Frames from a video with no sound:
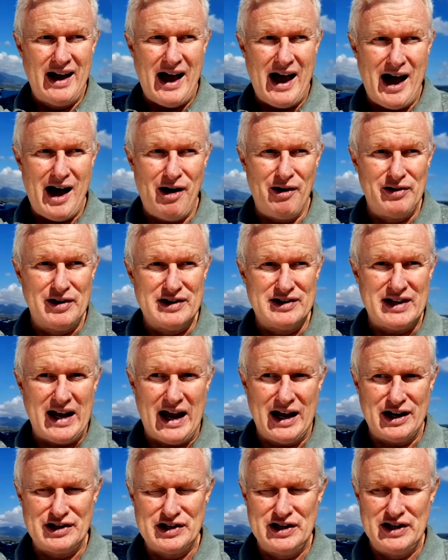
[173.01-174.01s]
how this
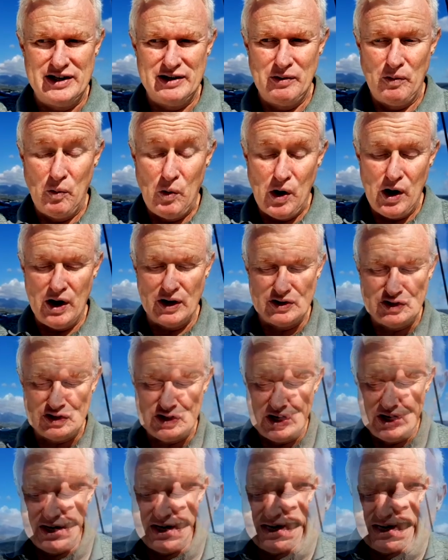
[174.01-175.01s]
actually works.
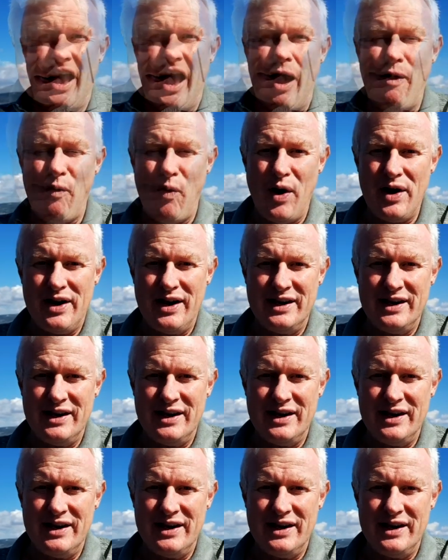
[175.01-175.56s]
I want